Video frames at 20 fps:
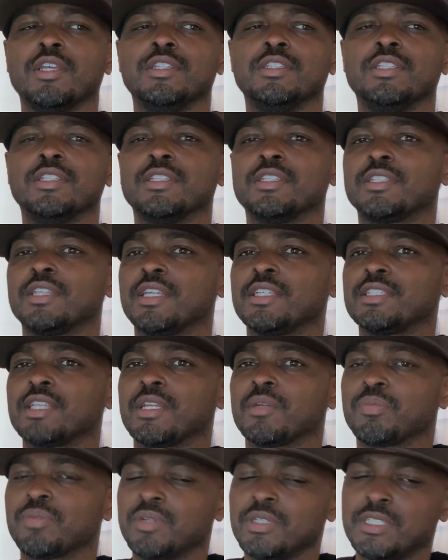than the things that
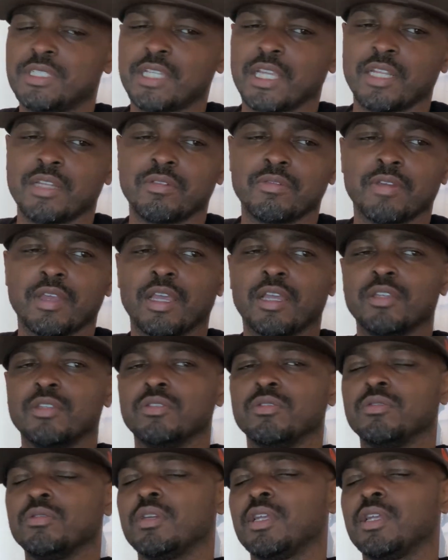appreciate in value.